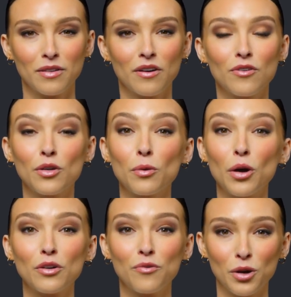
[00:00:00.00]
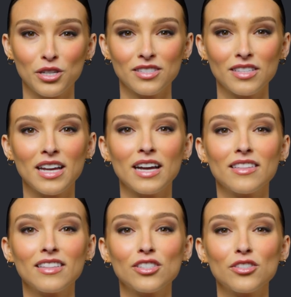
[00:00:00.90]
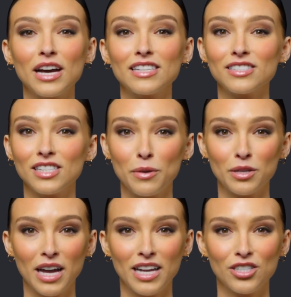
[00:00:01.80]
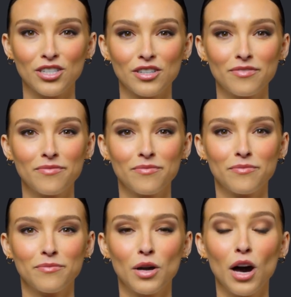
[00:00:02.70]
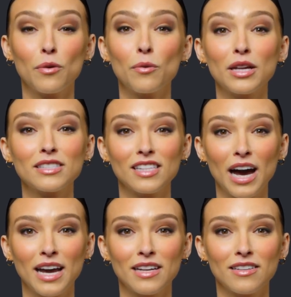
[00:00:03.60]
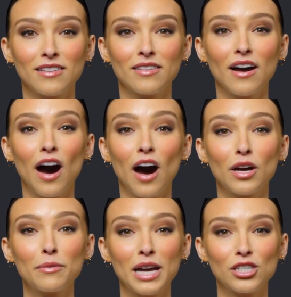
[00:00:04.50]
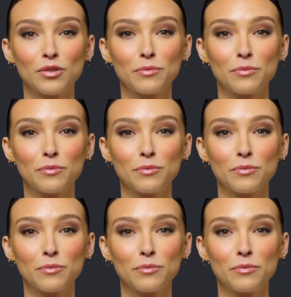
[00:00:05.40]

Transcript: For the workforce, this trend is double-edged. On one side, automation